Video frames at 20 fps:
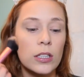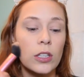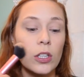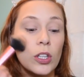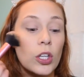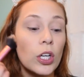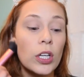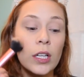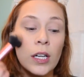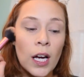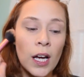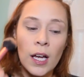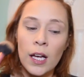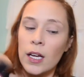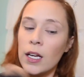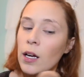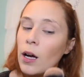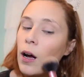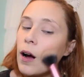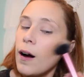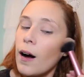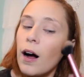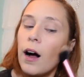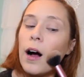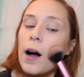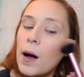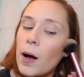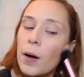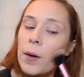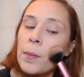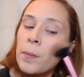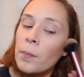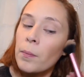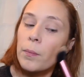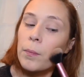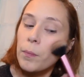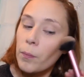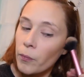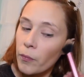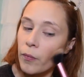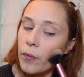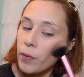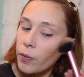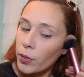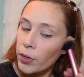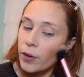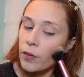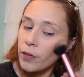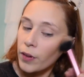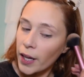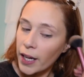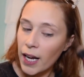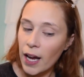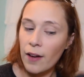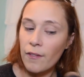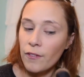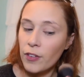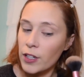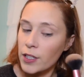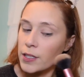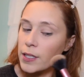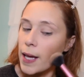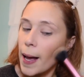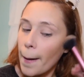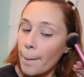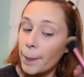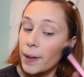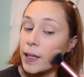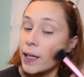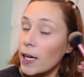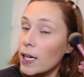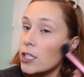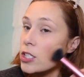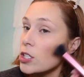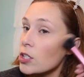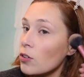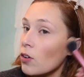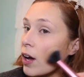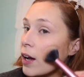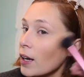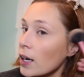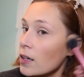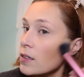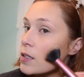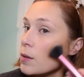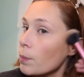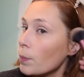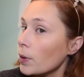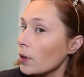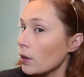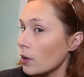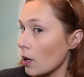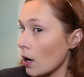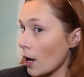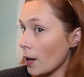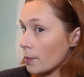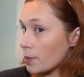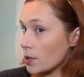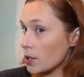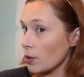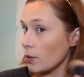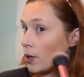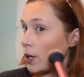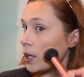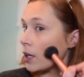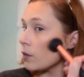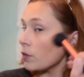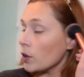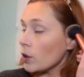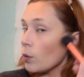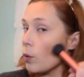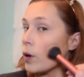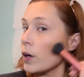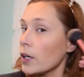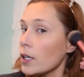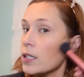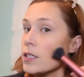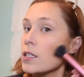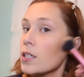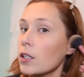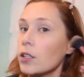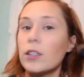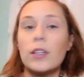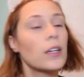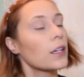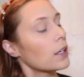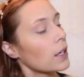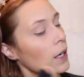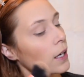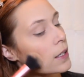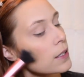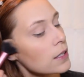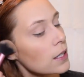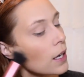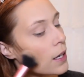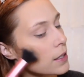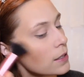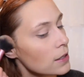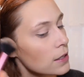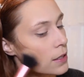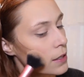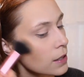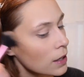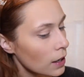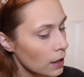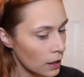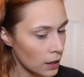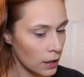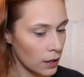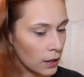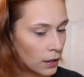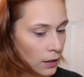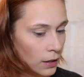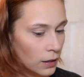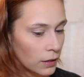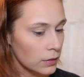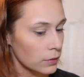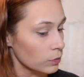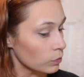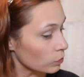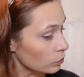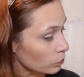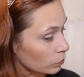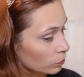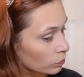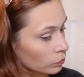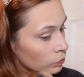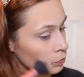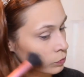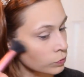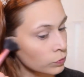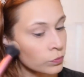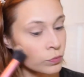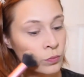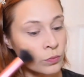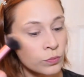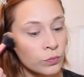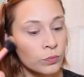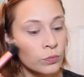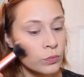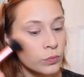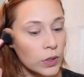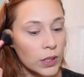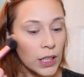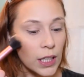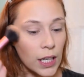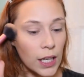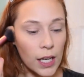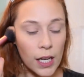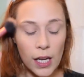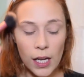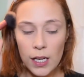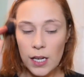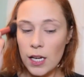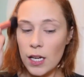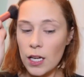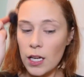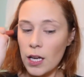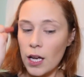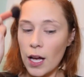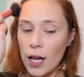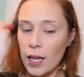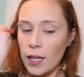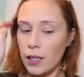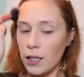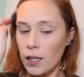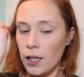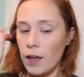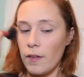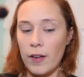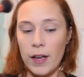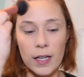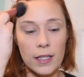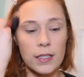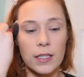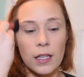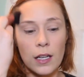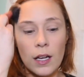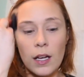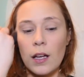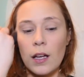look um, the like at first application. You kind of have to build up to it if you want it to look intense. Mm-hmm, get it. I love it.